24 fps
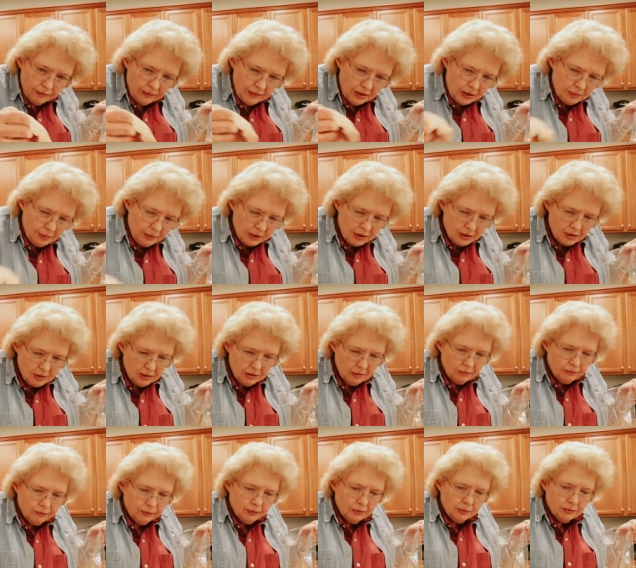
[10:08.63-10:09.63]
Especially in
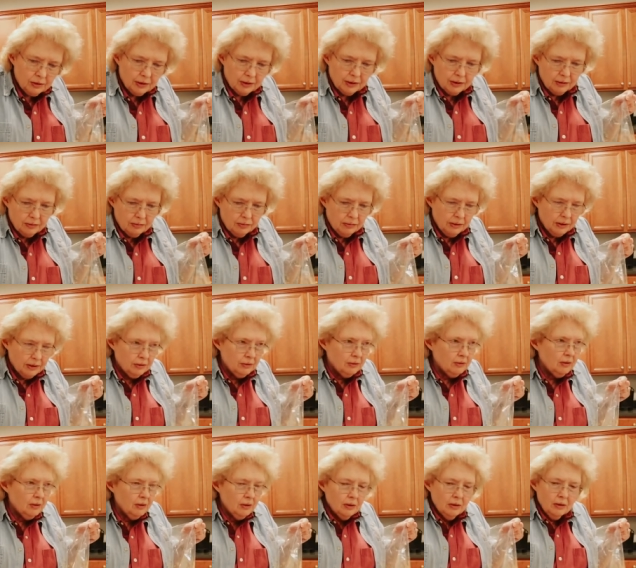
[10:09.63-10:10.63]
Florida
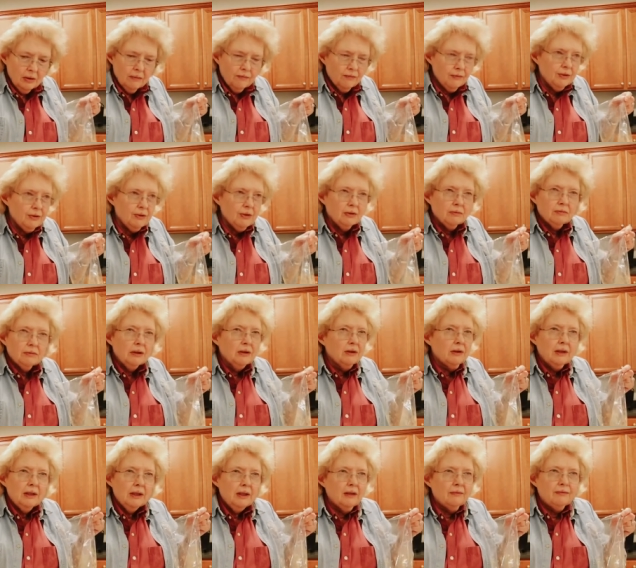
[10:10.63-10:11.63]
when mm. you don't
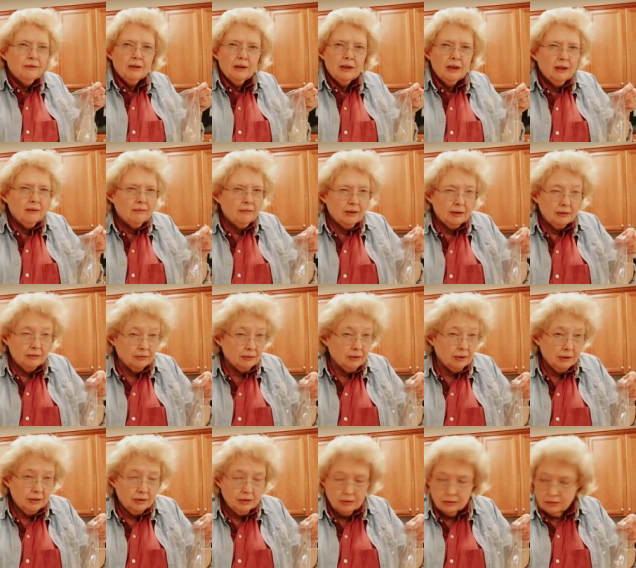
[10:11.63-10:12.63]
really ever have like
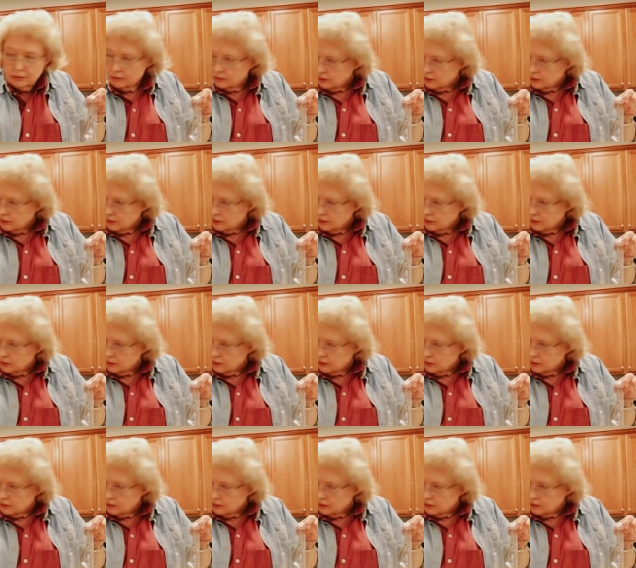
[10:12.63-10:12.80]
really cold